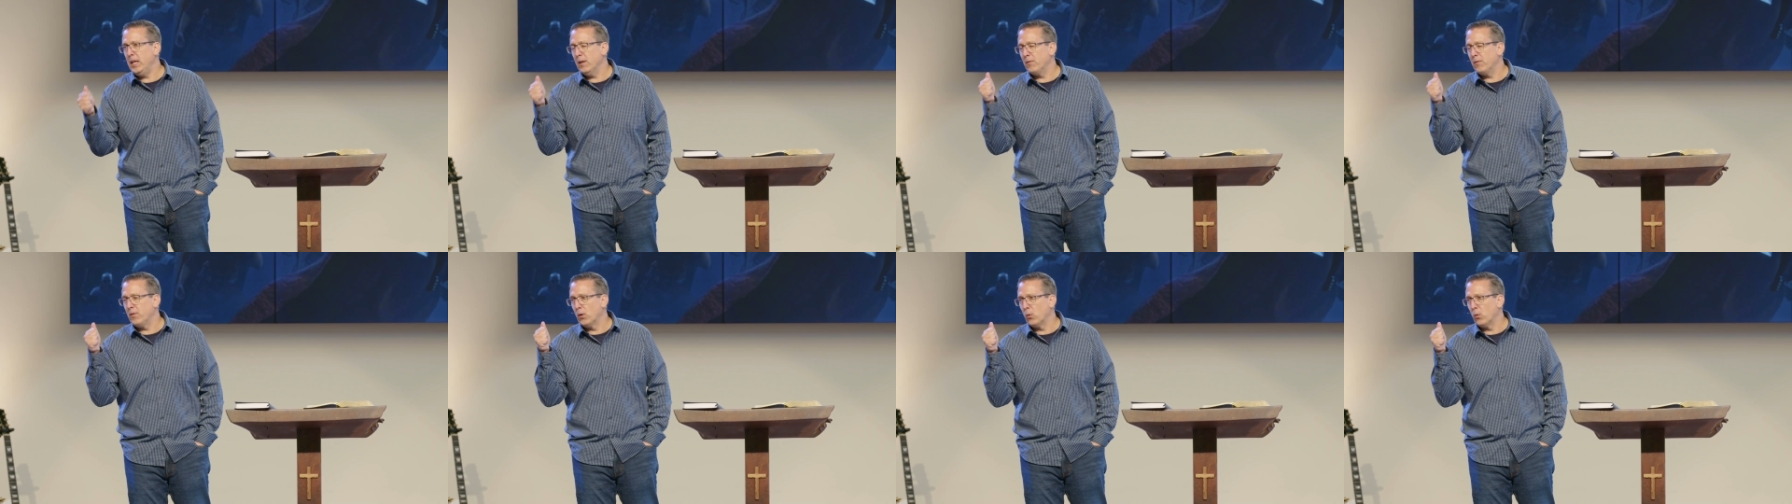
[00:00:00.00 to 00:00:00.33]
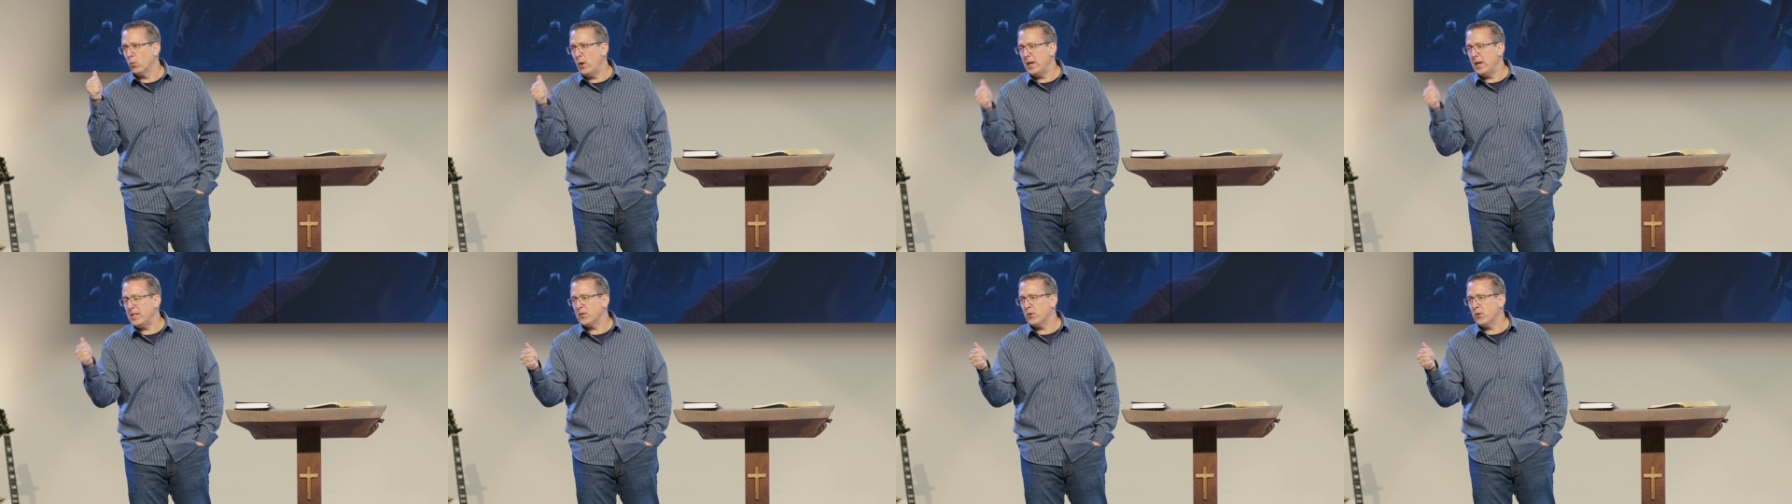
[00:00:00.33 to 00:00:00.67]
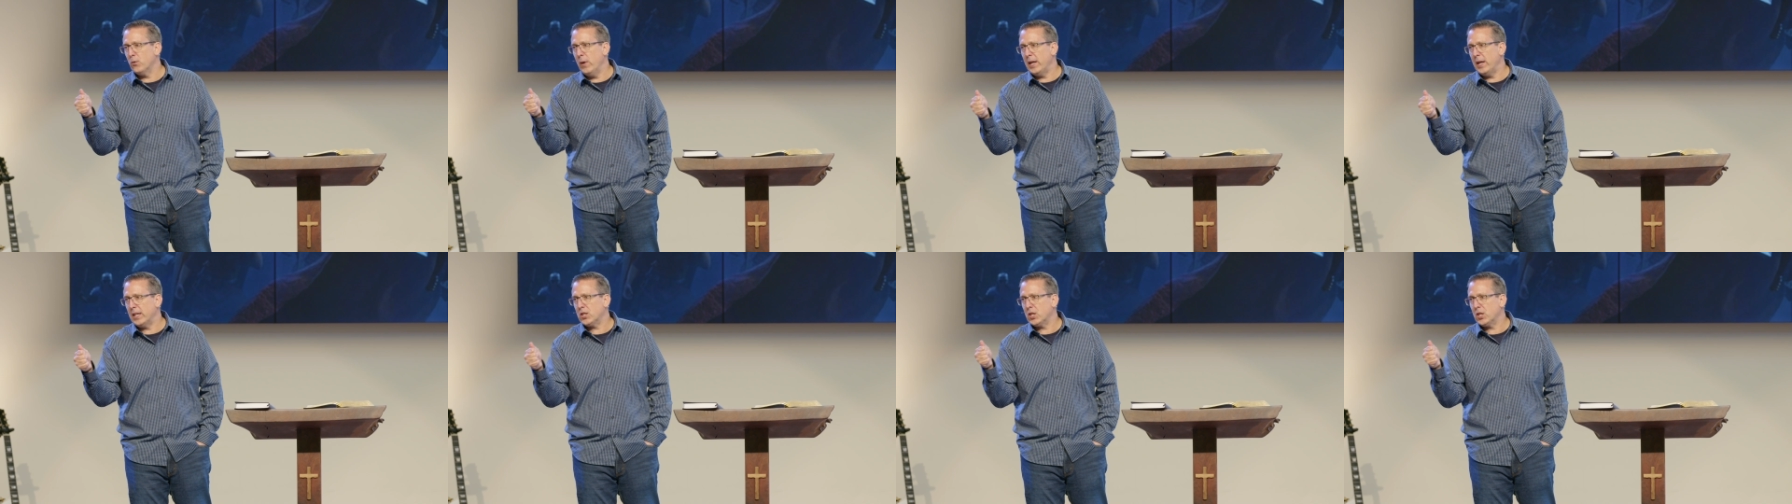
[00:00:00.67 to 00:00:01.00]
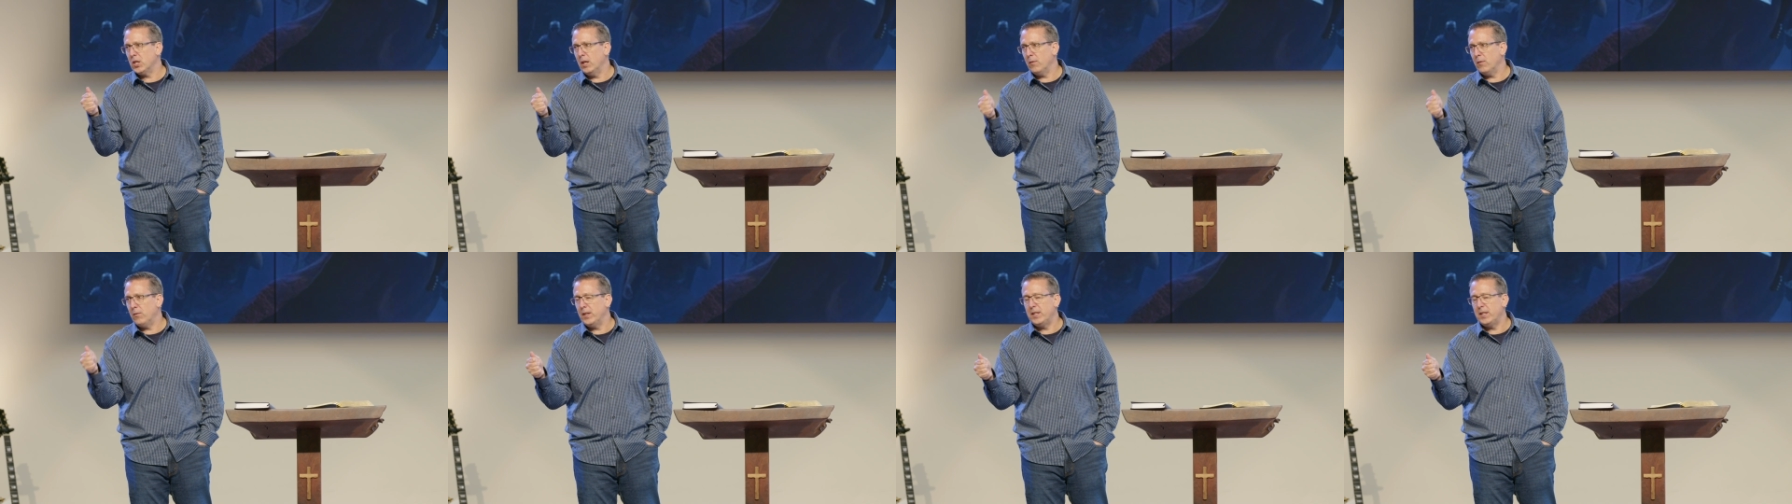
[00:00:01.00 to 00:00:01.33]
of the resurrection
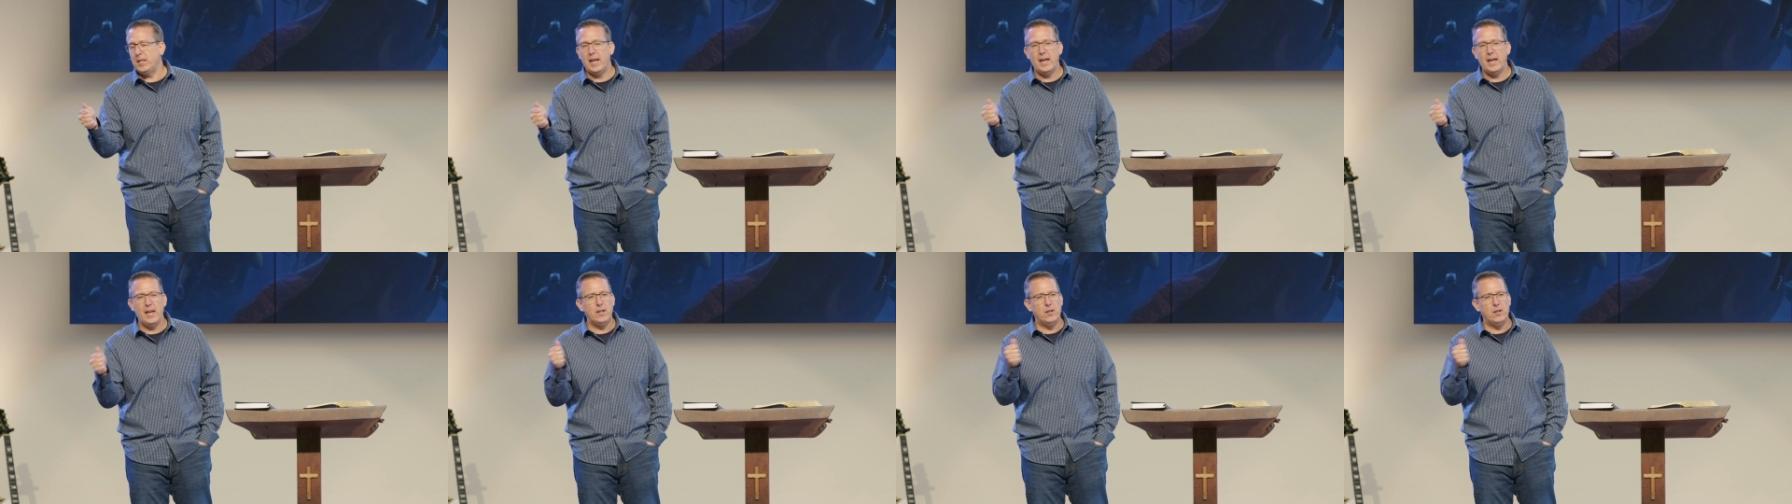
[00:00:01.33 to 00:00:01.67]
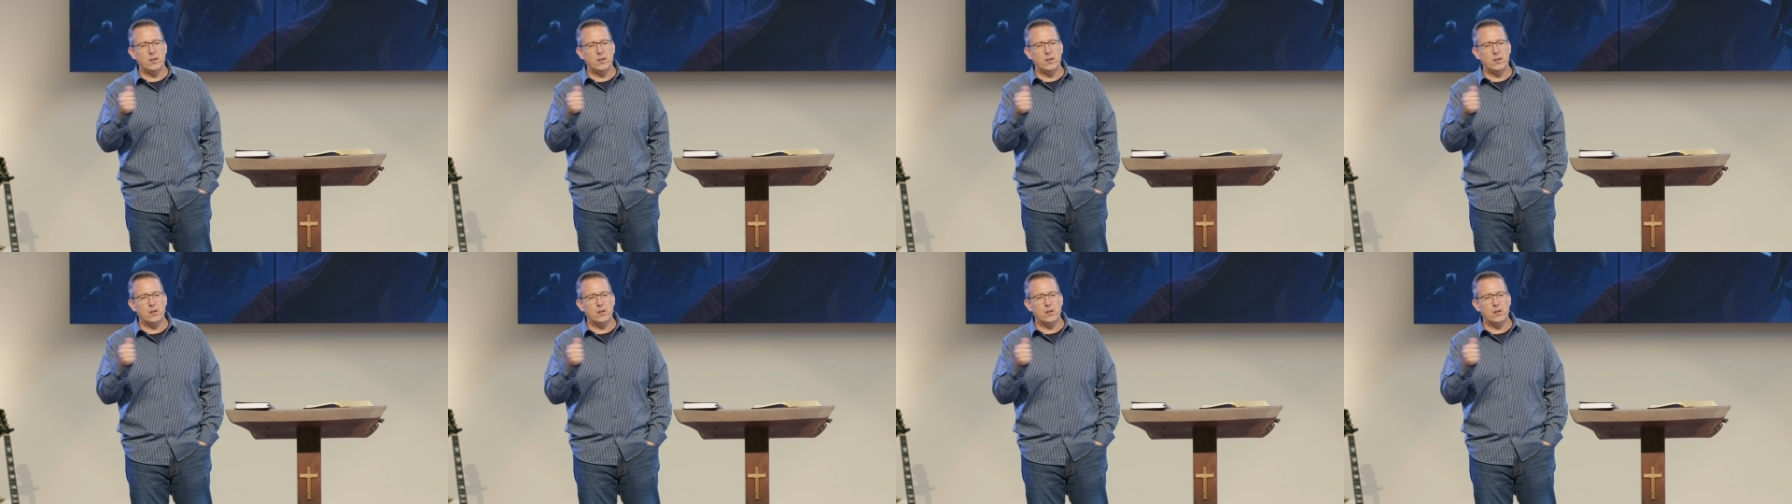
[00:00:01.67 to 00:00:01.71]
of the dead,